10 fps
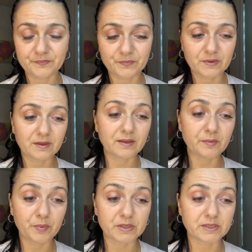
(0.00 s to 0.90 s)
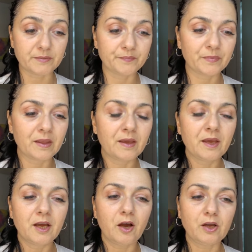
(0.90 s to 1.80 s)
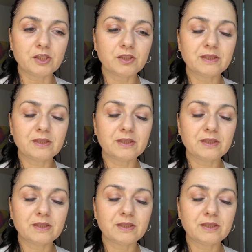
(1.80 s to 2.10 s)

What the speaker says: issues in the person.